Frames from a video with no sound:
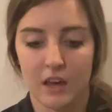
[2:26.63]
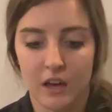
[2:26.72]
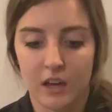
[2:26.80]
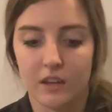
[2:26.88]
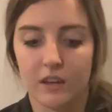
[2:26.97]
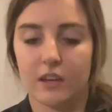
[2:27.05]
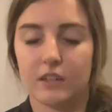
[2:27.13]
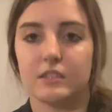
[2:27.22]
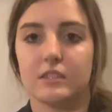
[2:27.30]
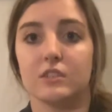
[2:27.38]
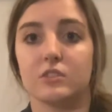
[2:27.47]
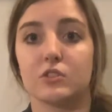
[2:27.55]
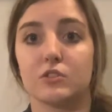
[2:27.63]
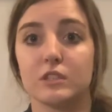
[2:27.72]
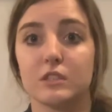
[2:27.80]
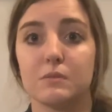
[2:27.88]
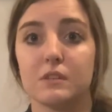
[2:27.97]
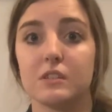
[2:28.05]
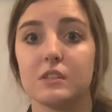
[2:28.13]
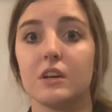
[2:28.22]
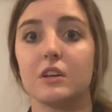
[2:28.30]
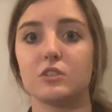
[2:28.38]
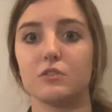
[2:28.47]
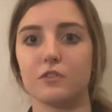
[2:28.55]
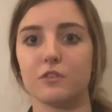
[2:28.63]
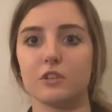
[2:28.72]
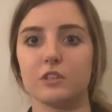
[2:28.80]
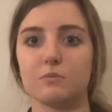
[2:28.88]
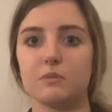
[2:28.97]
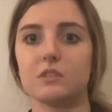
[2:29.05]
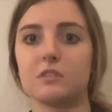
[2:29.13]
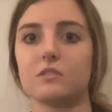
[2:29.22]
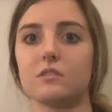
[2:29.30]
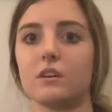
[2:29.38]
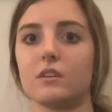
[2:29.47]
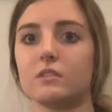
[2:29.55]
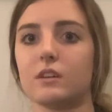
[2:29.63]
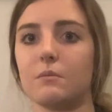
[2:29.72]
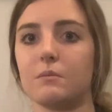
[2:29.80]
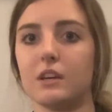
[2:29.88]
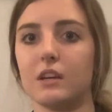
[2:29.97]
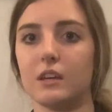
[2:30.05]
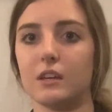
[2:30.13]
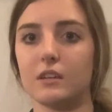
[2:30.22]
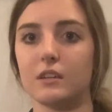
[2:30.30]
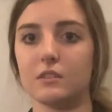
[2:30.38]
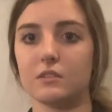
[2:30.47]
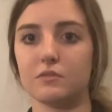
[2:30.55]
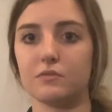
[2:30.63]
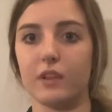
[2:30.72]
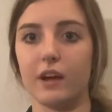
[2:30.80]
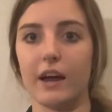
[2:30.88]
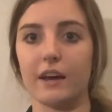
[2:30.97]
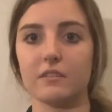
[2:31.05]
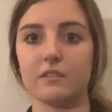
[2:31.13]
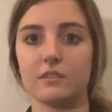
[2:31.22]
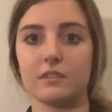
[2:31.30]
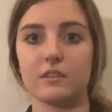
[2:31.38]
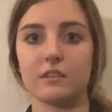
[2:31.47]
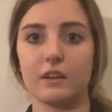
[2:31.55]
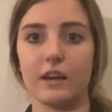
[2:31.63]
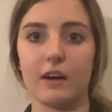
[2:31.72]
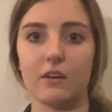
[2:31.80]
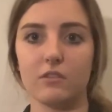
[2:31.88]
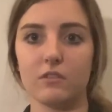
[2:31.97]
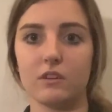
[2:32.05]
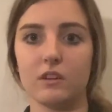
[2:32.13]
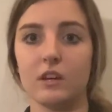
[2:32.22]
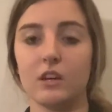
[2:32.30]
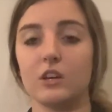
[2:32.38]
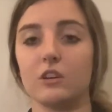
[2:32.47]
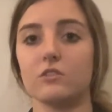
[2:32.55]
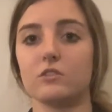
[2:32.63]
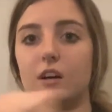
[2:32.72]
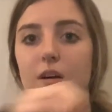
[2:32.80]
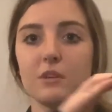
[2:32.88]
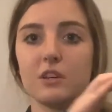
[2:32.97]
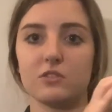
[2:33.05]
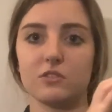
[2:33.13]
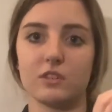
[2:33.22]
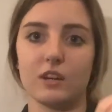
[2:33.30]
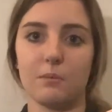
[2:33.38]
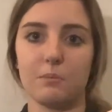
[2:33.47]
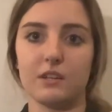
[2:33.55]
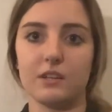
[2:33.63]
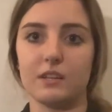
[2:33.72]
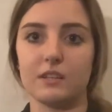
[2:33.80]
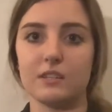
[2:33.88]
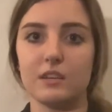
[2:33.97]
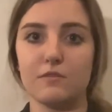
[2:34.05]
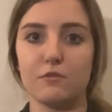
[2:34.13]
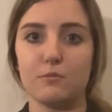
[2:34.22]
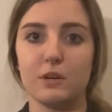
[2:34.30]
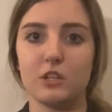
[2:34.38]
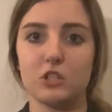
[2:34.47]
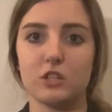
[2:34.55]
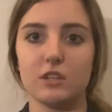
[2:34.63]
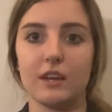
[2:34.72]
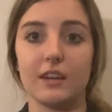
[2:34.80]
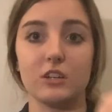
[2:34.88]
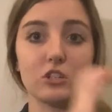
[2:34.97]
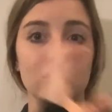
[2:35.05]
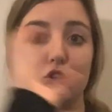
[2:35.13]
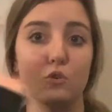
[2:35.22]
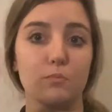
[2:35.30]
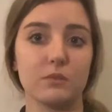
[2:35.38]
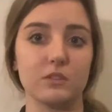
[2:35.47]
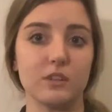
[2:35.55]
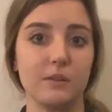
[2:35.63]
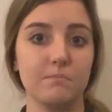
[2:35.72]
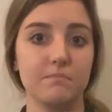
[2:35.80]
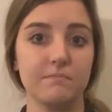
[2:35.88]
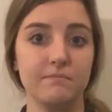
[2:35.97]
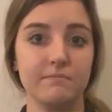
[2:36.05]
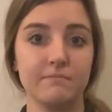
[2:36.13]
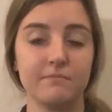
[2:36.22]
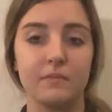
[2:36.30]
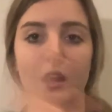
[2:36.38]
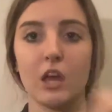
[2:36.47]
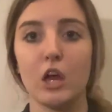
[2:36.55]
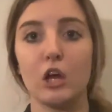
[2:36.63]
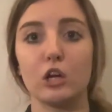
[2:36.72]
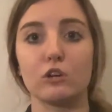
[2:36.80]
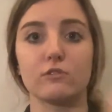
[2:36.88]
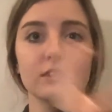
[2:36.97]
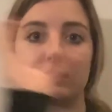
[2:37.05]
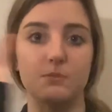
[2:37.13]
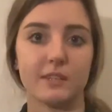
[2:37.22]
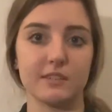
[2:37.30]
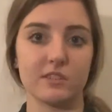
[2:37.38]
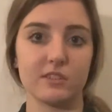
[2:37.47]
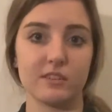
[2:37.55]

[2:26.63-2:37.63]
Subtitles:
Next is Christmas. So for Christmas, your non-dominant is flat out. Your dominant is on top in a C formation and it just opens up. Christmas.